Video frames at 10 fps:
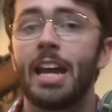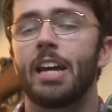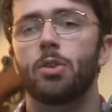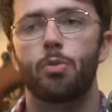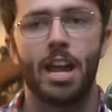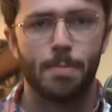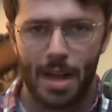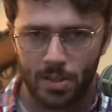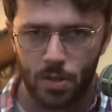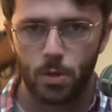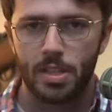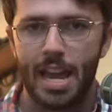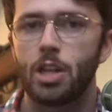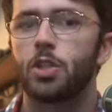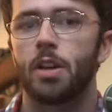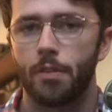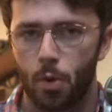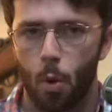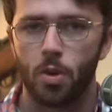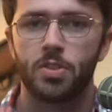and the right by association, of
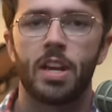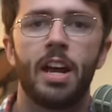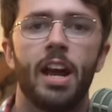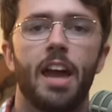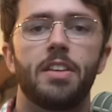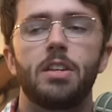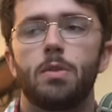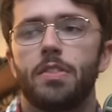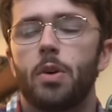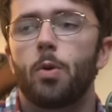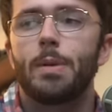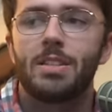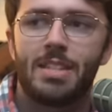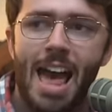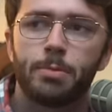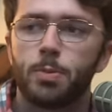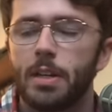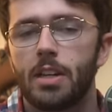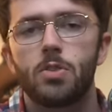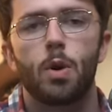course. And they knew that there would be
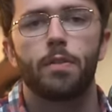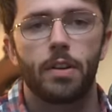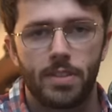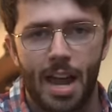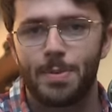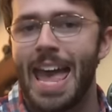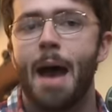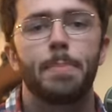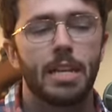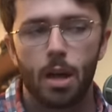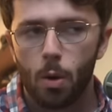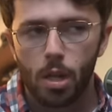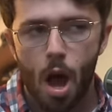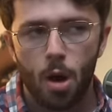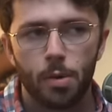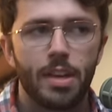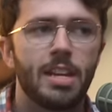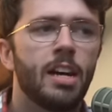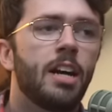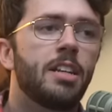establishment conservative types happy to go along with
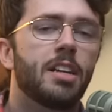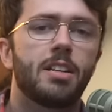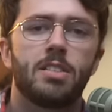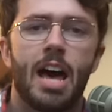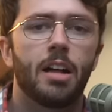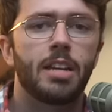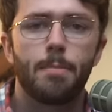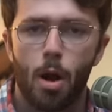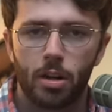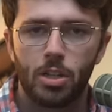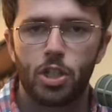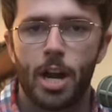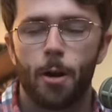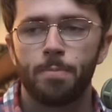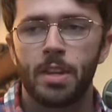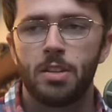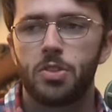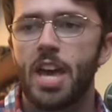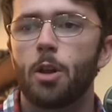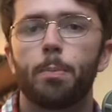it to consolidate market share,
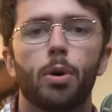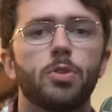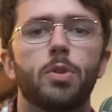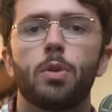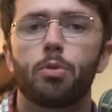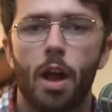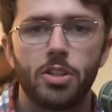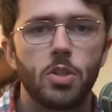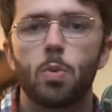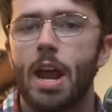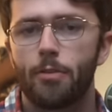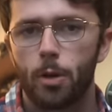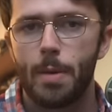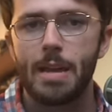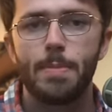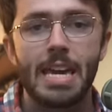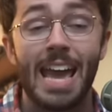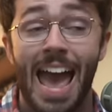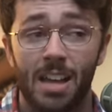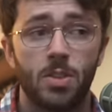settle personal grudges, whatever it may be,
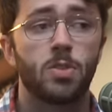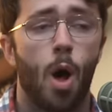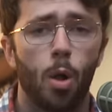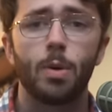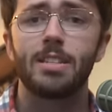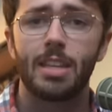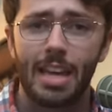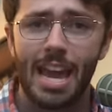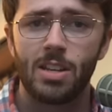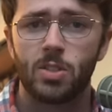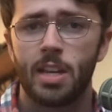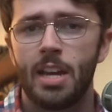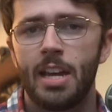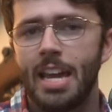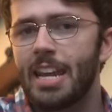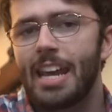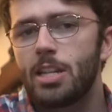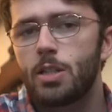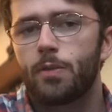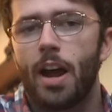as is always the case. And it
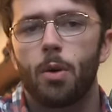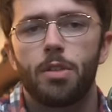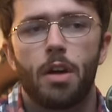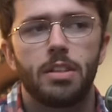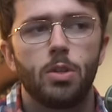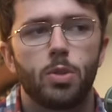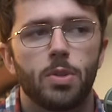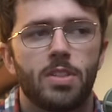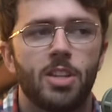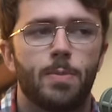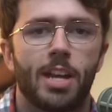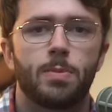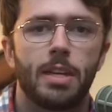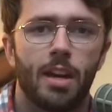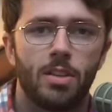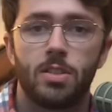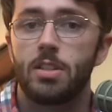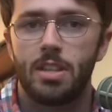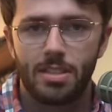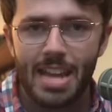catches fire with all the usual suspects because
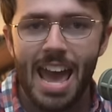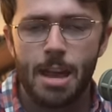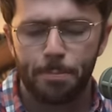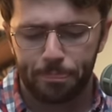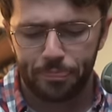to this day,